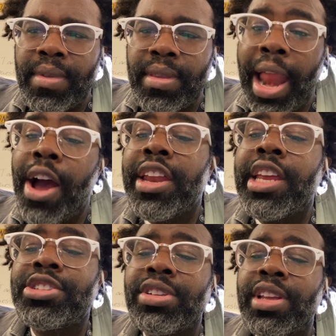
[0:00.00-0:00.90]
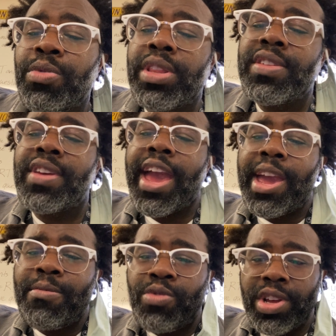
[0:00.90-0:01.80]
Now, initially, when this
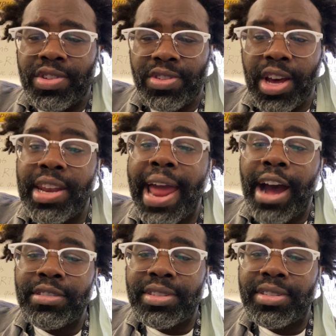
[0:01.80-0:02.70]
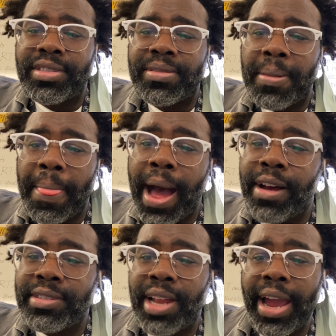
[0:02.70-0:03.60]
game was announced, I
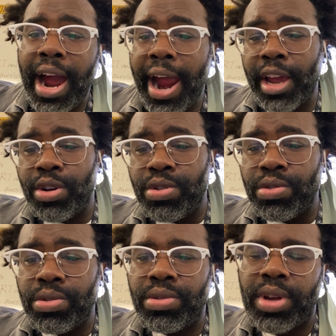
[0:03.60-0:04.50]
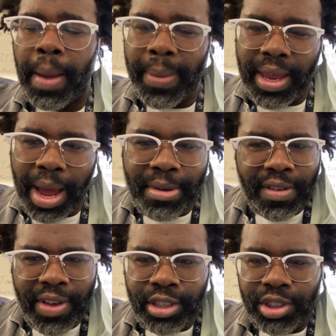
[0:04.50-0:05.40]
was like, all right, cool. I mean, I'm an
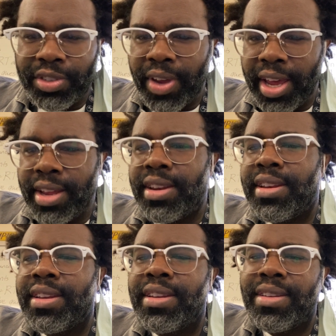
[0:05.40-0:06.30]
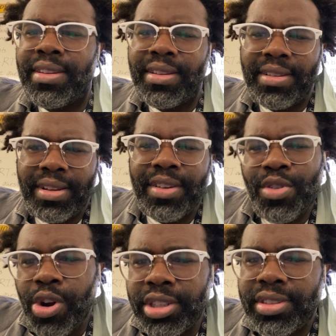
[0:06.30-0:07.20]
Avengers fan, of
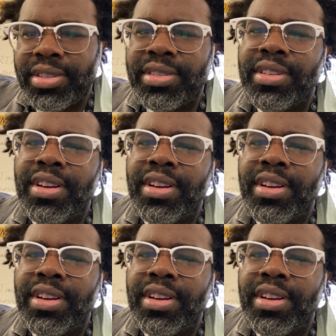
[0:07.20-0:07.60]
course.